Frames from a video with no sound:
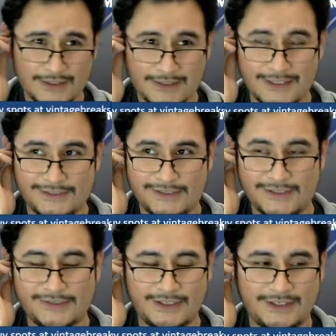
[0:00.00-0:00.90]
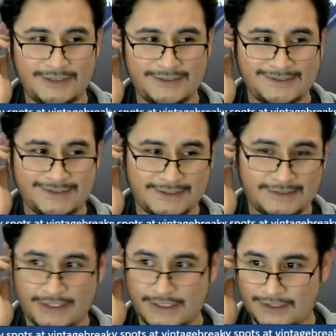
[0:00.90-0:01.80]
I just heard this just
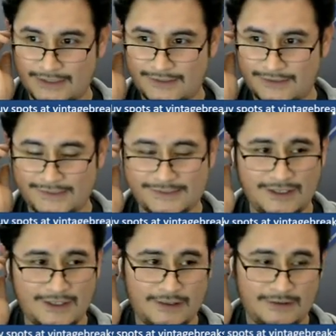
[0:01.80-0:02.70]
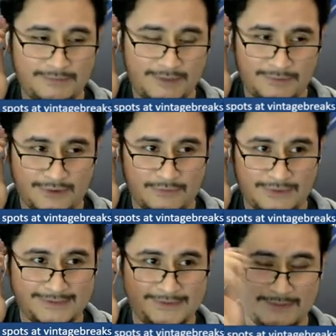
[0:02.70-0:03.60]
in. Chris Co. People are
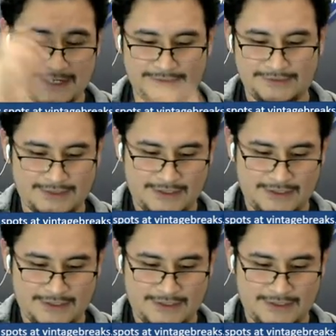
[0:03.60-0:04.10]
willing to buy this card.